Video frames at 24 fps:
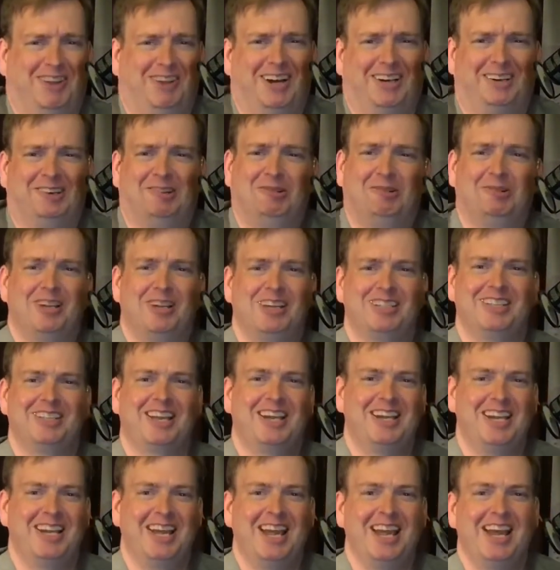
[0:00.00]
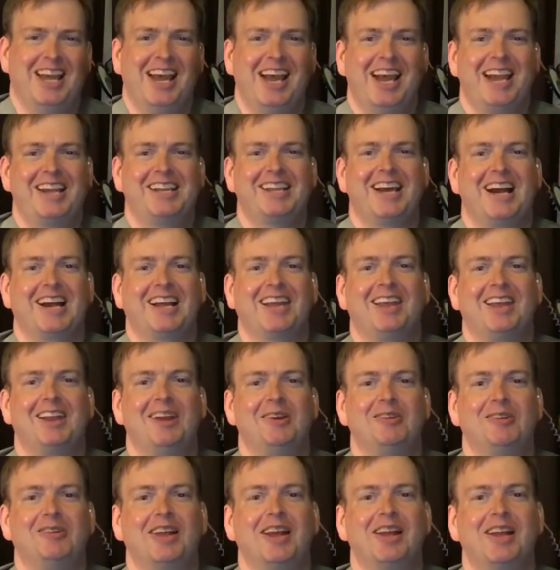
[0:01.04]
Oh, it ain't that
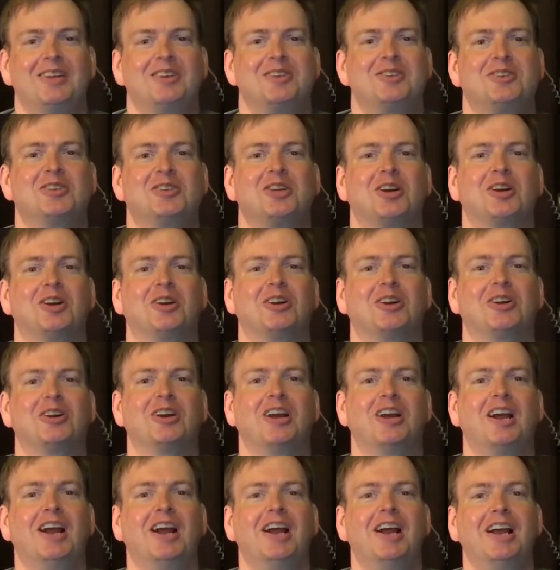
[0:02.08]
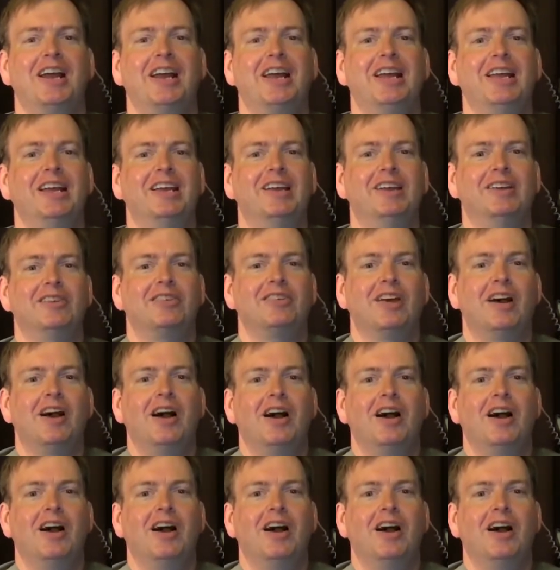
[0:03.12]
cute. It sure is.